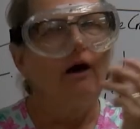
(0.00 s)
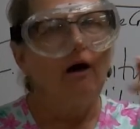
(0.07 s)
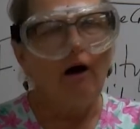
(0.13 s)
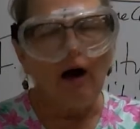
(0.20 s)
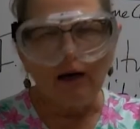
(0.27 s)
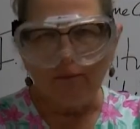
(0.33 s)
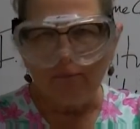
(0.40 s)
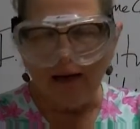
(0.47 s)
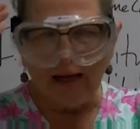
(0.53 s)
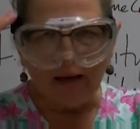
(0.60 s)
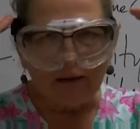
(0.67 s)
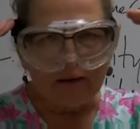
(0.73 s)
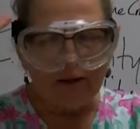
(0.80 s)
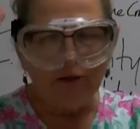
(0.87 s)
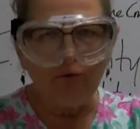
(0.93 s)

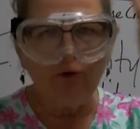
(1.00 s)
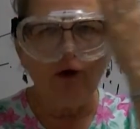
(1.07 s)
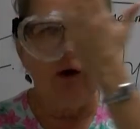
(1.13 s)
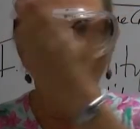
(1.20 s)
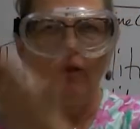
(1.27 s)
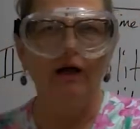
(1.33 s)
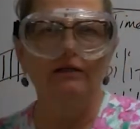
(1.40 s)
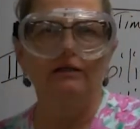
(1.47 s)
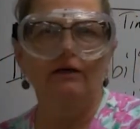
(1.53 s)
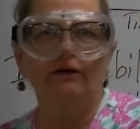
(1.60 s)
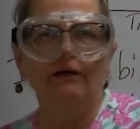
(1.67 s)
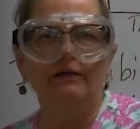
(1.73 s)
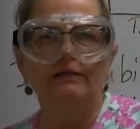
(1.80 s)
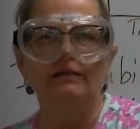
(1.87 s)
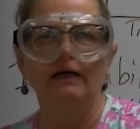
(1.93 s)
automatically you know that's going
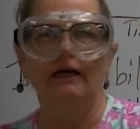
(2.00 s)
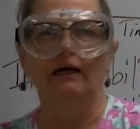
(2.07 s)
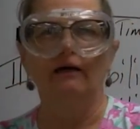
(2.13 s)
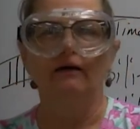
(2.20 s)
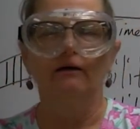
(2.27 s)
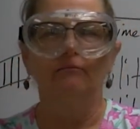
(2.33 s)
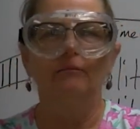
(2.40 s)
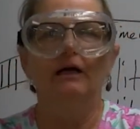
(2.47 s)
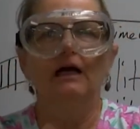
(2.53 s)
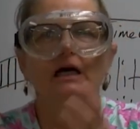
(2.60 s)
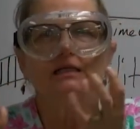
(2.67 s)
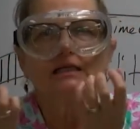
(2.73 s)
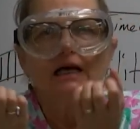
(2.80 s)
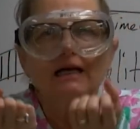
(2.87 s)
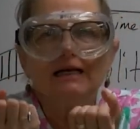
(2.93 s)
to sink
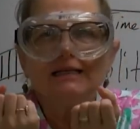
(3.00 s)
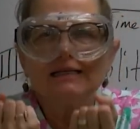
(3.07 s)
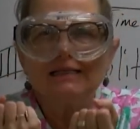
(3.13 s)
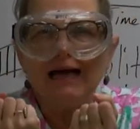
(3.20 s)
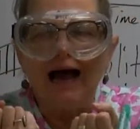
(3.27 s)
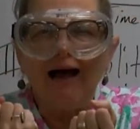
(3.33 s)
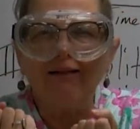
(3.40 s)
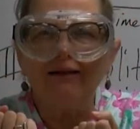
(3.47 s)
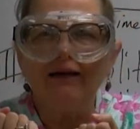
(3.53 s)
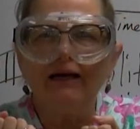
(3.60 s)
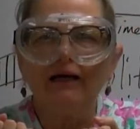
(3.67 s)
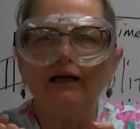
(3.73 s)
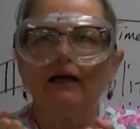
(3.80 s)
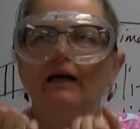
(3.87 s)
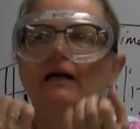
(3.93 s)
because
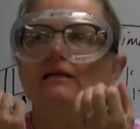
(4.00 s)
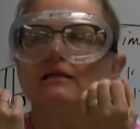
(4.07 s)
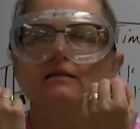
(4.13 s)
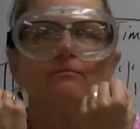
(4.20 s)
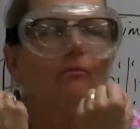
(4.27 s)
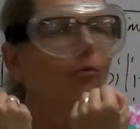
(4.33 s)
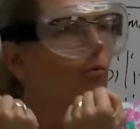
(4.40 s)
solid is